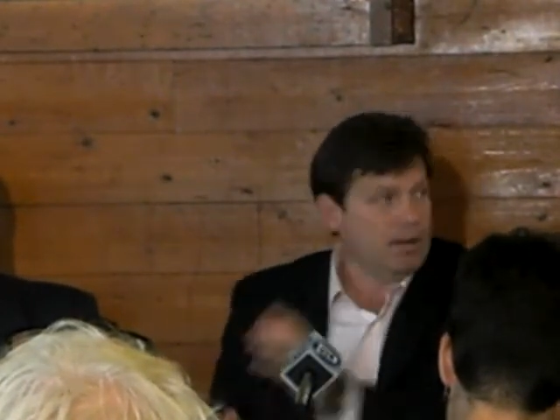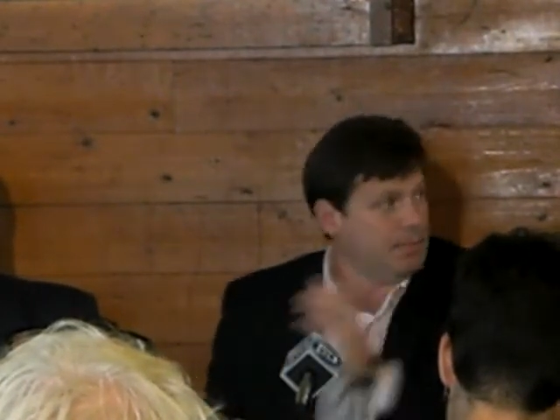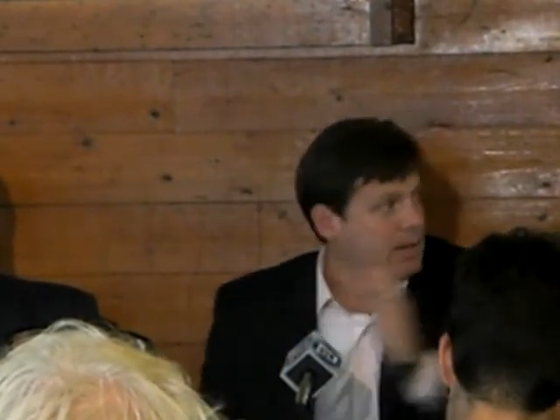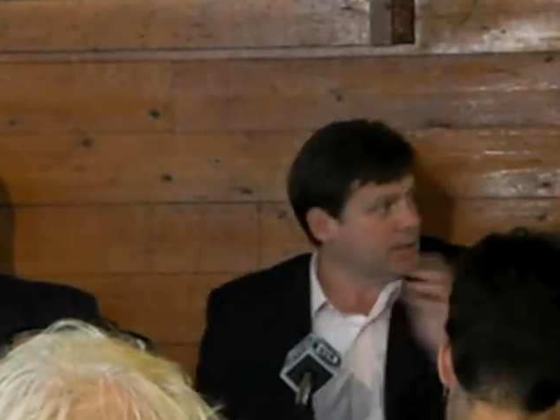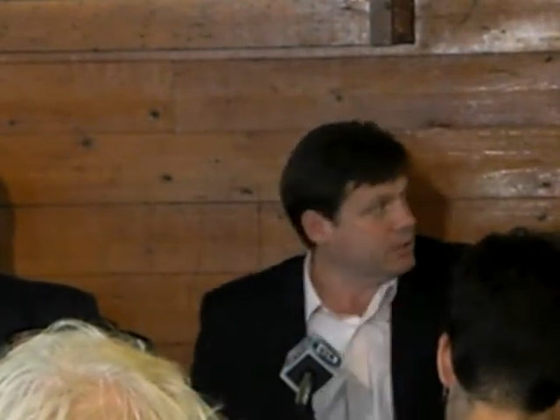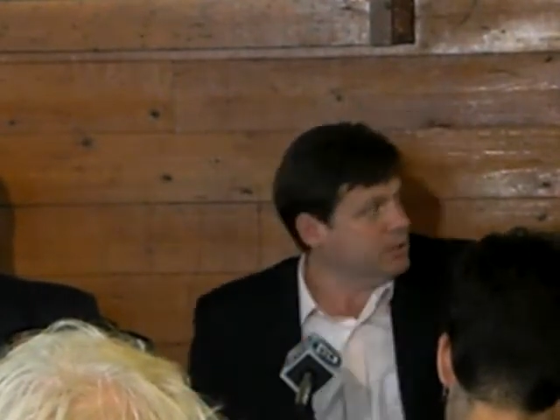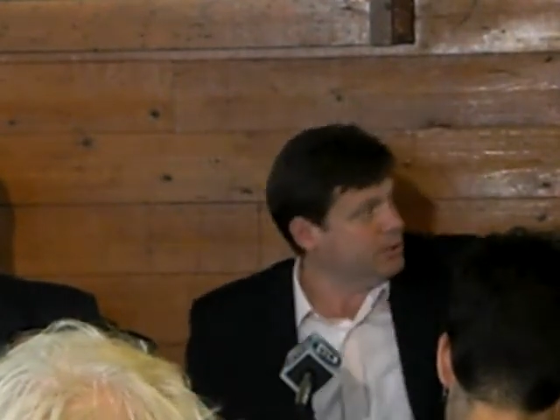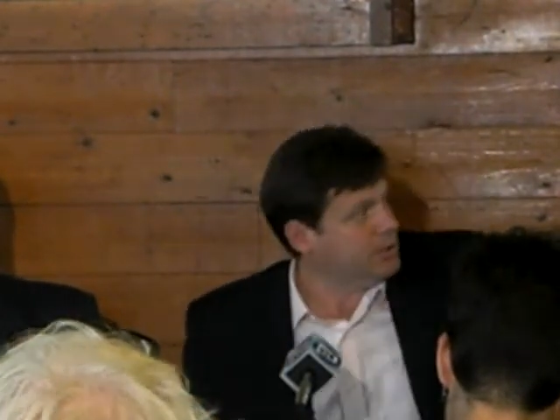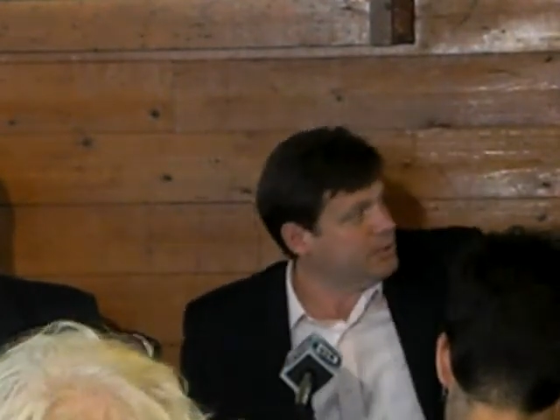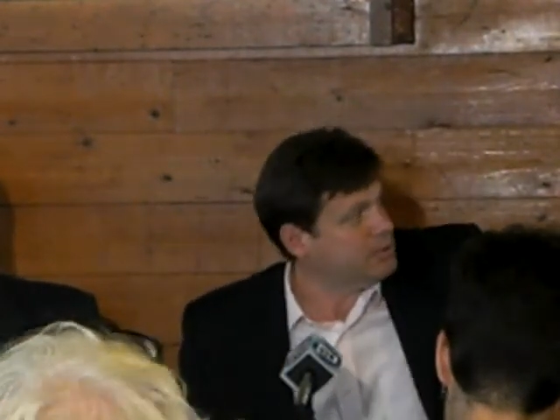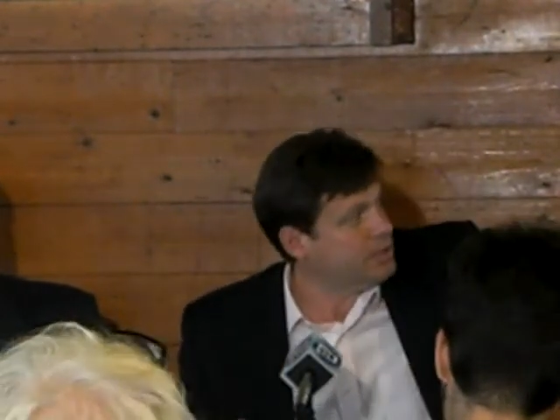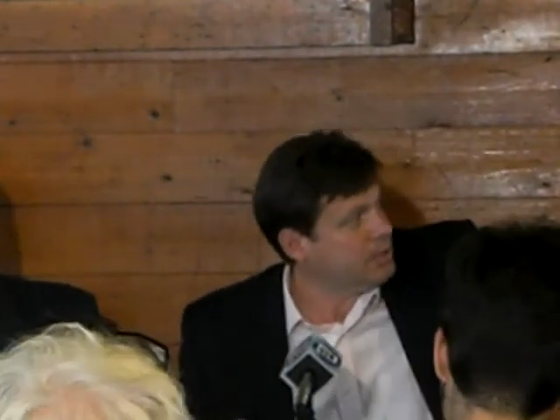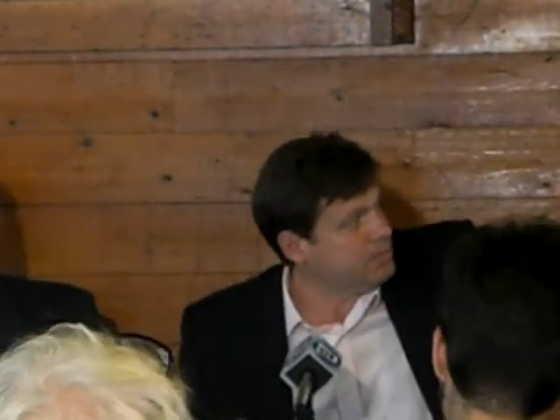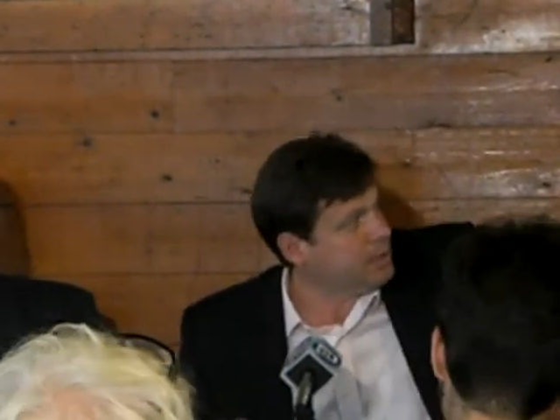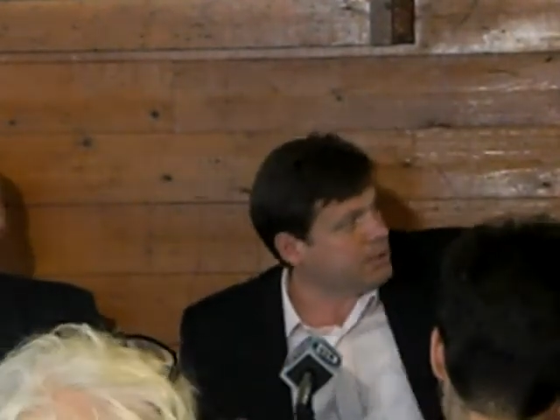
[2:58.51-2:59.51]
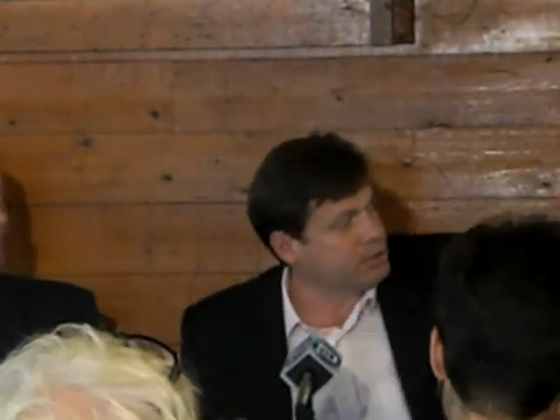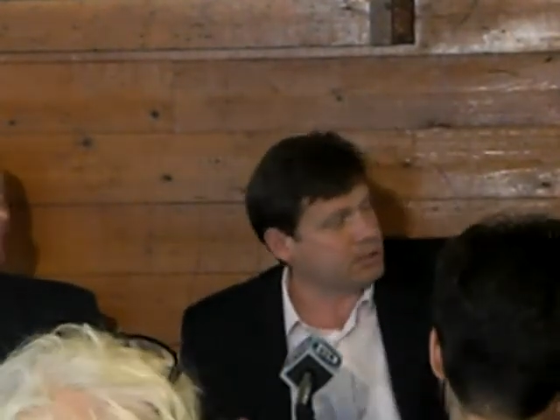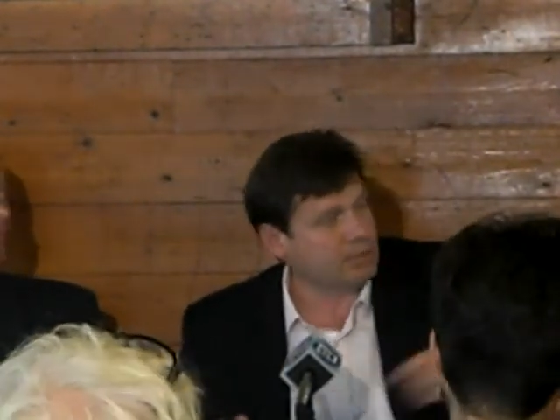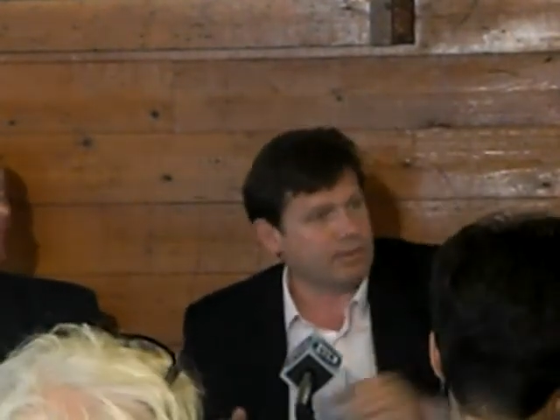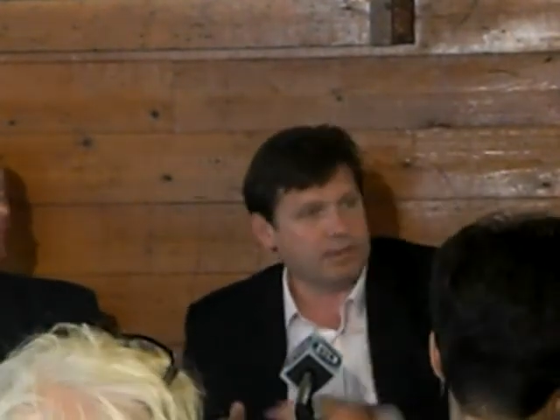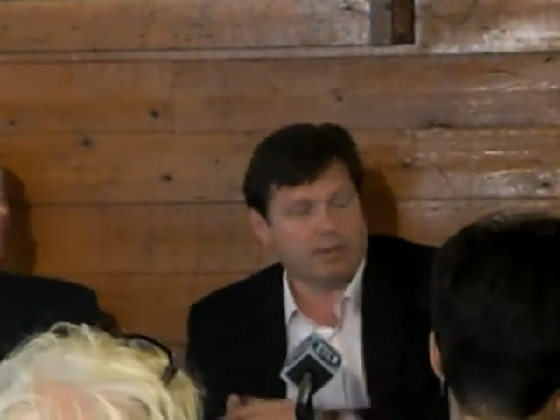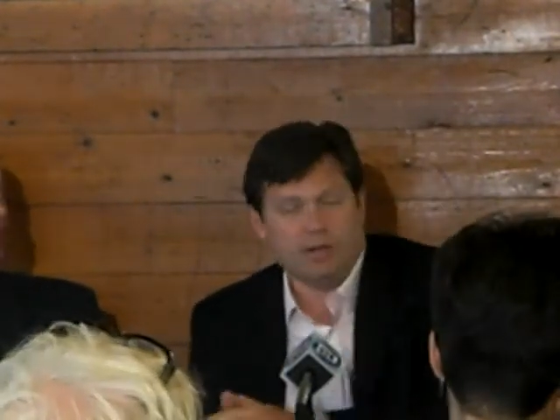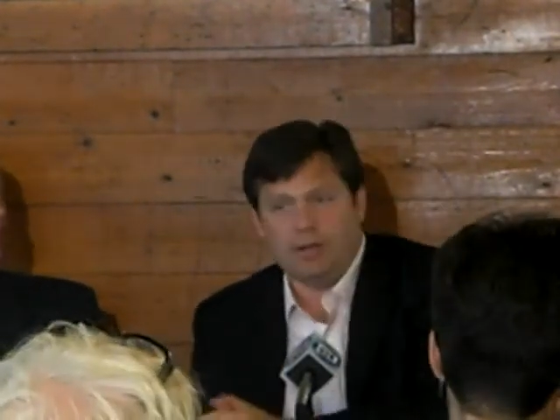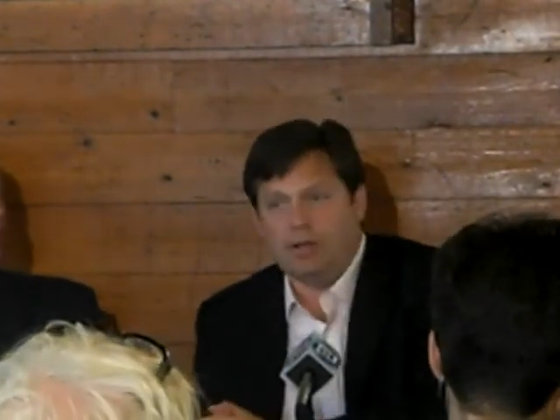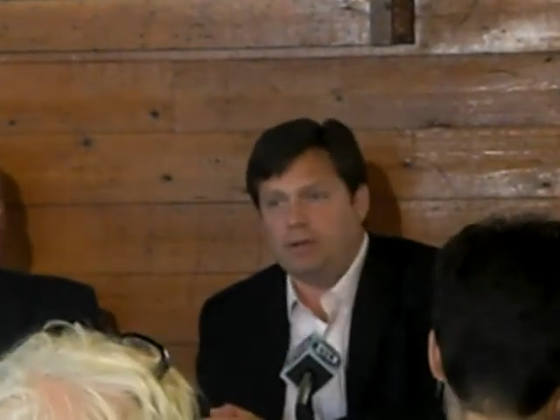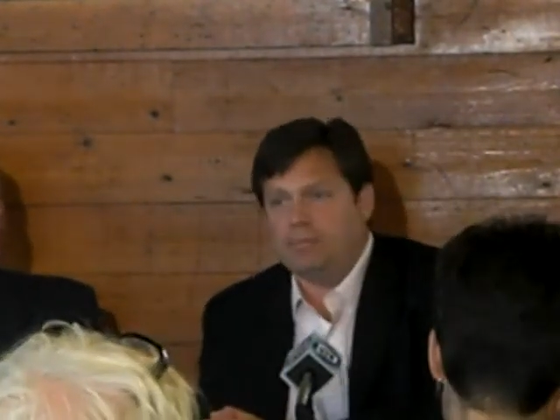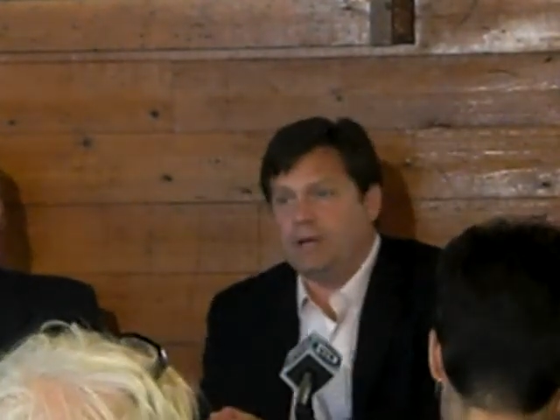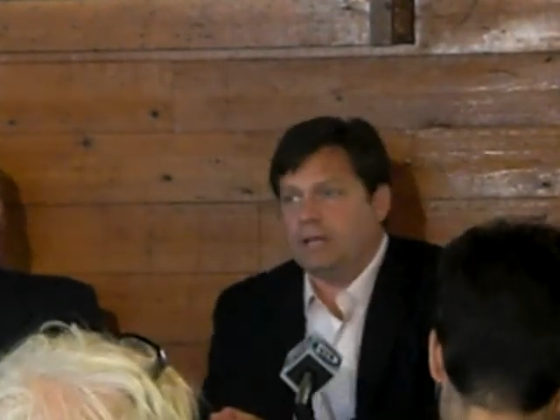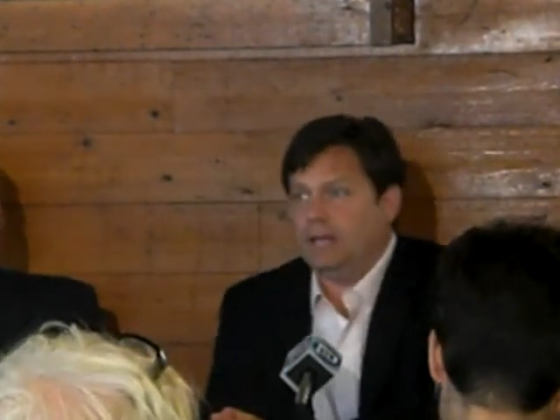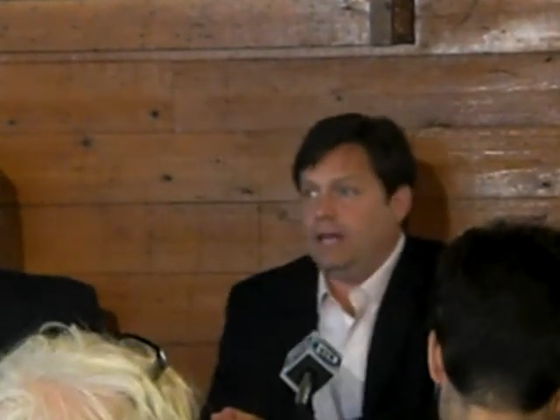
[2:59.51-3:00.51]
Actually, you can see a picture of it on
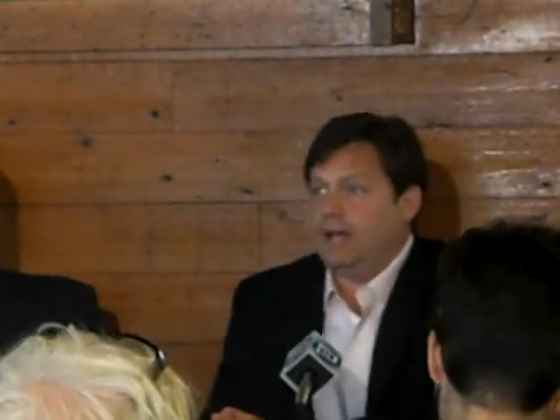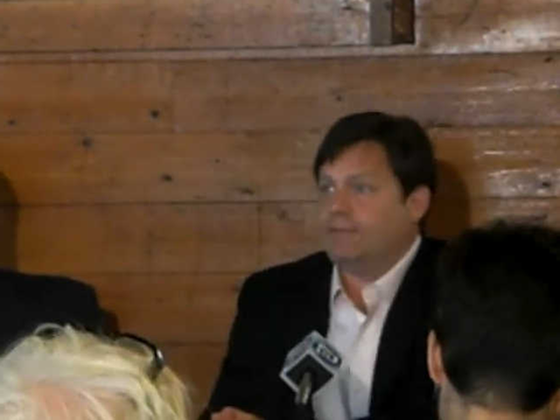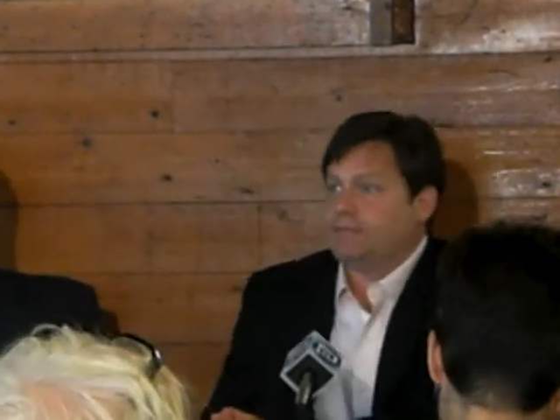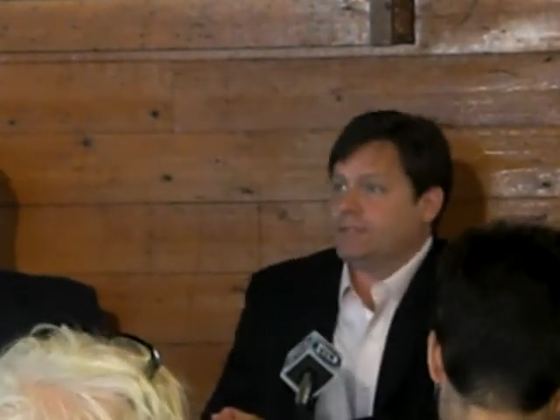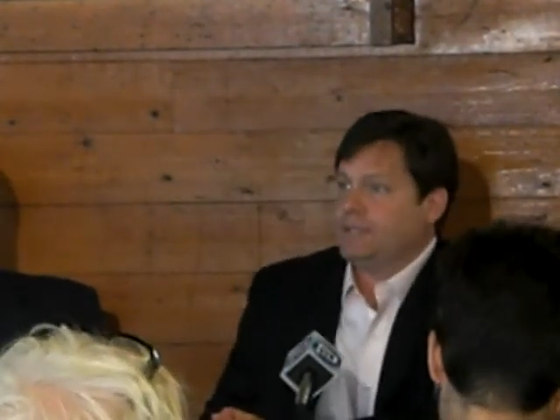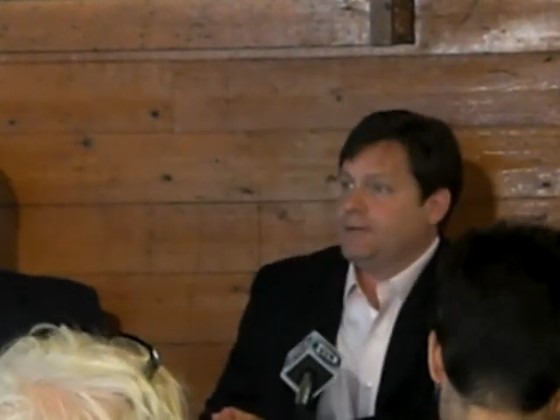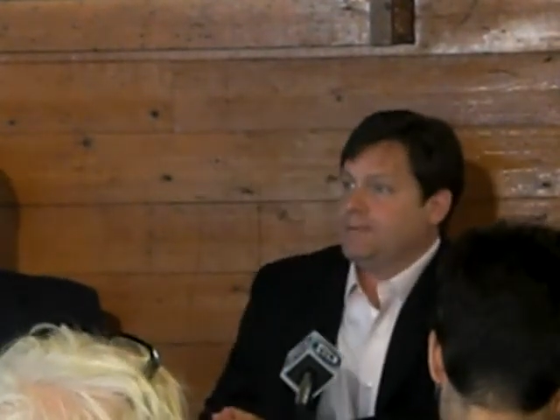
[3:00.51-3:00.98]
my left.